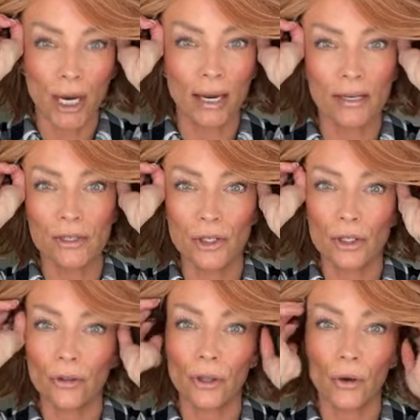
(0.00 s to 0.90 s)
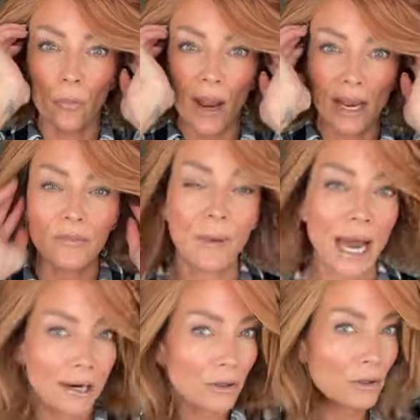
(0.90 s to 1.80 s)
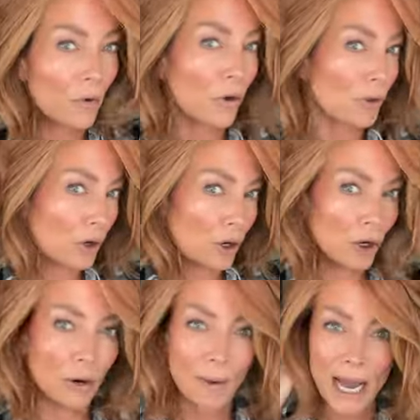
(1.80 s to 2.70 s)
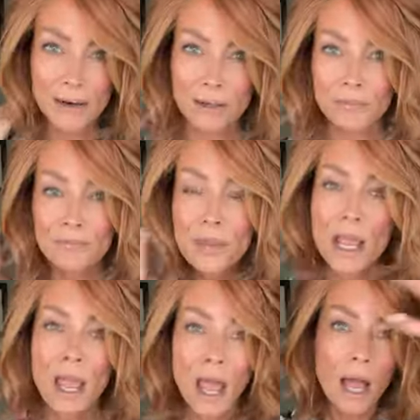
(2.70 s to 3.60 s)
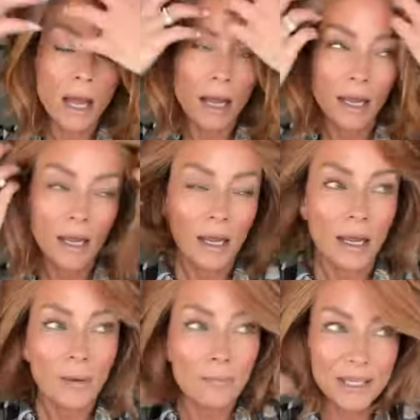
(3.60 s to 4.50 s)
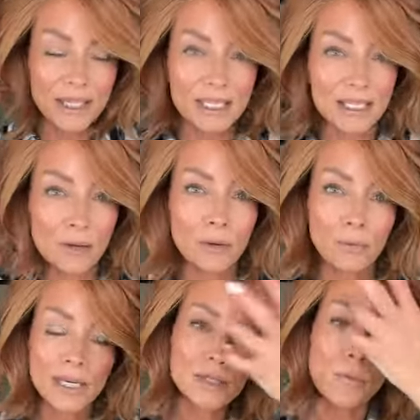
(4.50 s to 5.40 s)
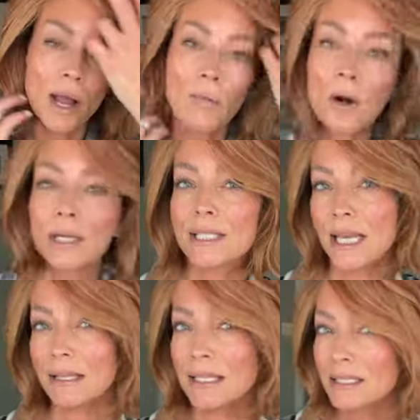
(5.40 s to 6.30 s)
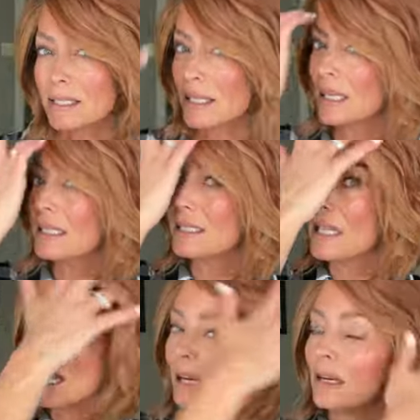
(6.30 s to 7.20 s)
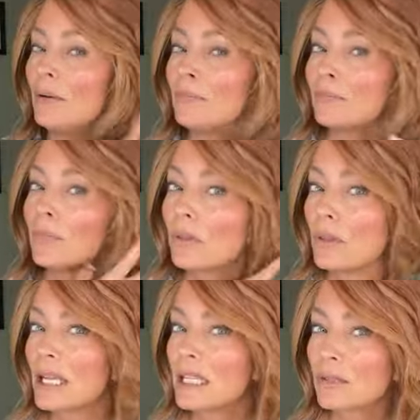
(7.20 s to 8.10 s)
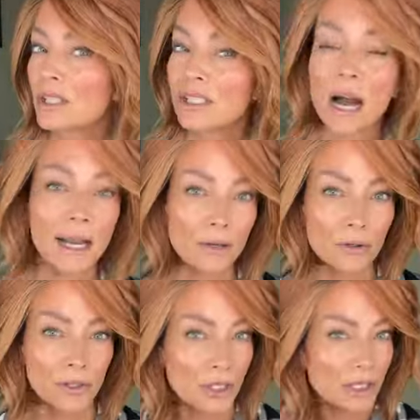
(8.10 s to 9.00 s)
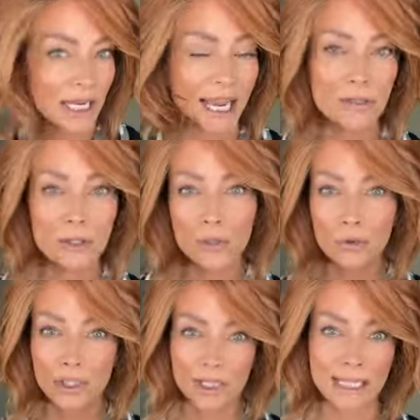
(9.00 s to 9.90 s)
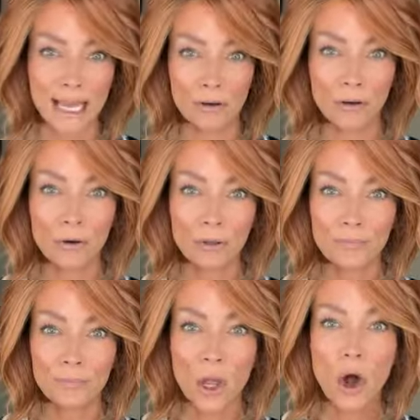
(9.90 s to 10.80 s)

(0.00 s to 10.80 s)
changed the wave pattern or the curl pattern. But this, the reason why I want to say this is that these styles tend to settle